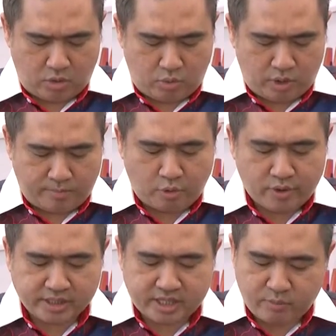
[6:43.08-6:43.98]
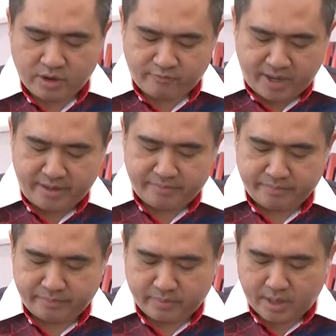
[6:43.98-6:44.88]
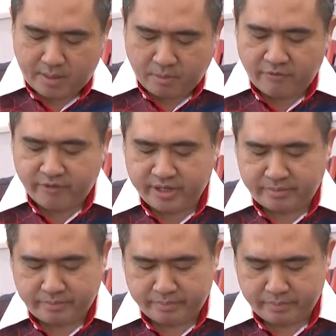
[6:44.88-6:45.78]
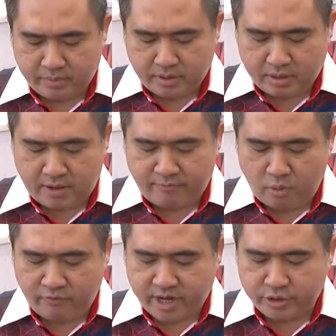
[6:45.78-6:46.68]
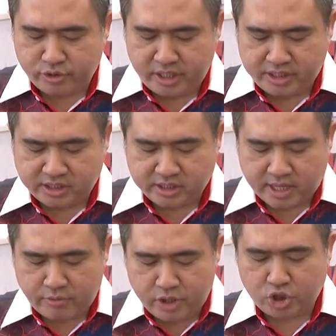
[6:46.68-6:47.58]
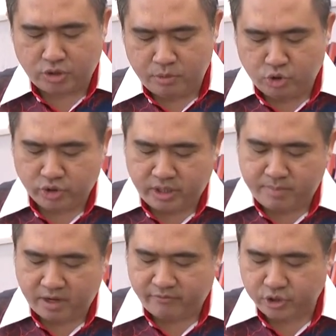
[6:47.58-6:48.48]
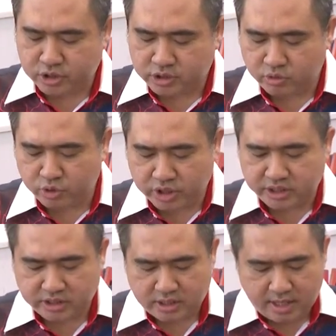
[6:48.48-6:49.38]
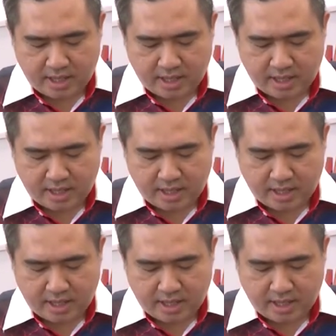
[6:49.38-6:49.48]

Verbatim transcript: With the progress that we have made, I'm confident that both countries can reach mutually beneficial solutions